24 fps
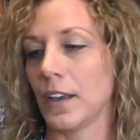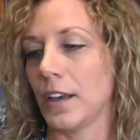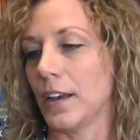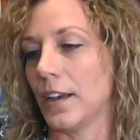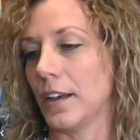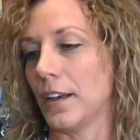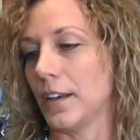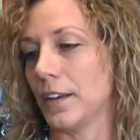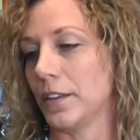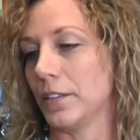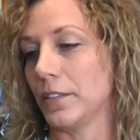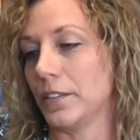
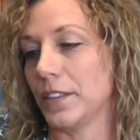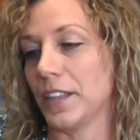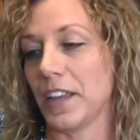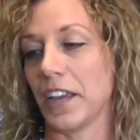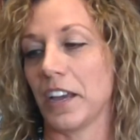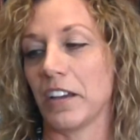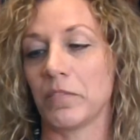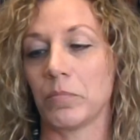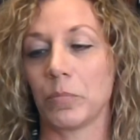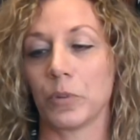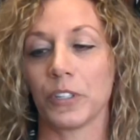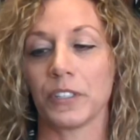They
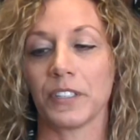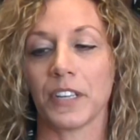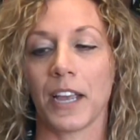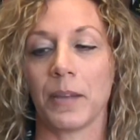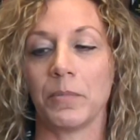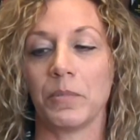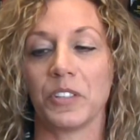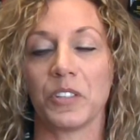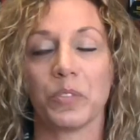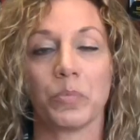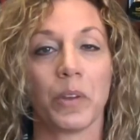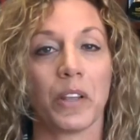have more
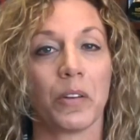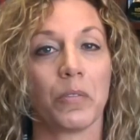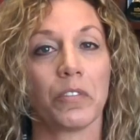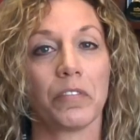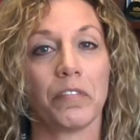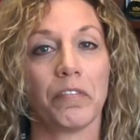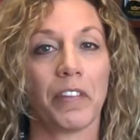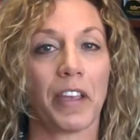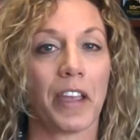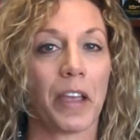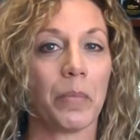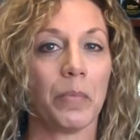time to spend
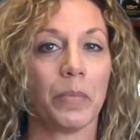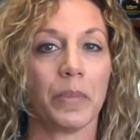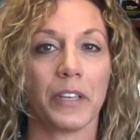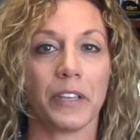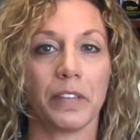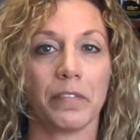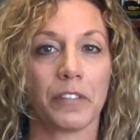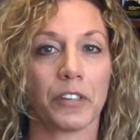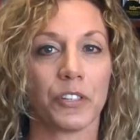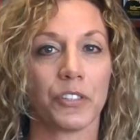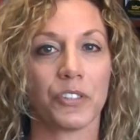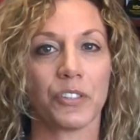with
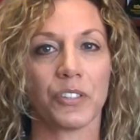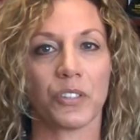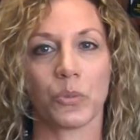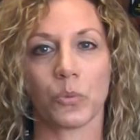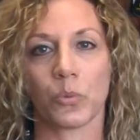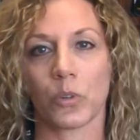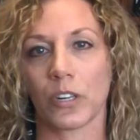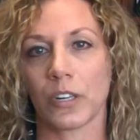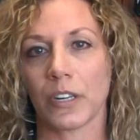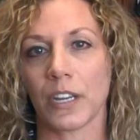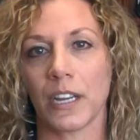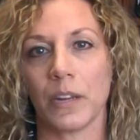family versus
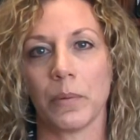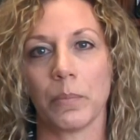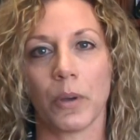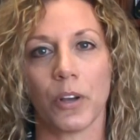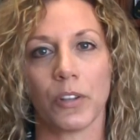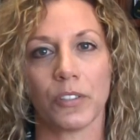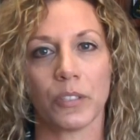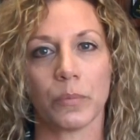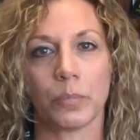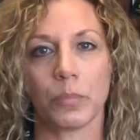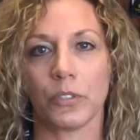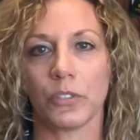working
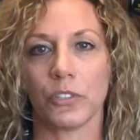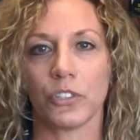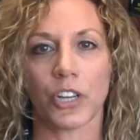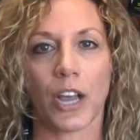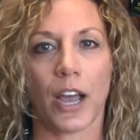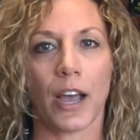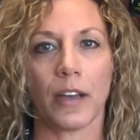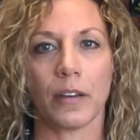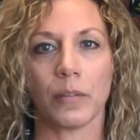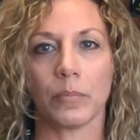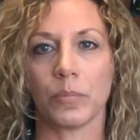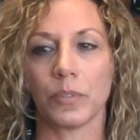multiple
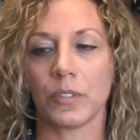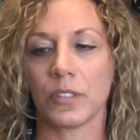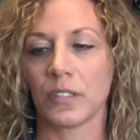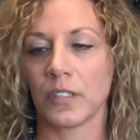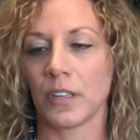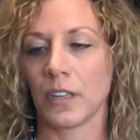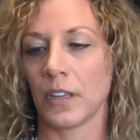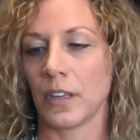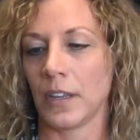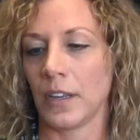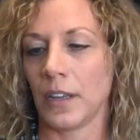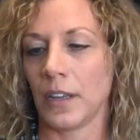
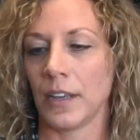jobs.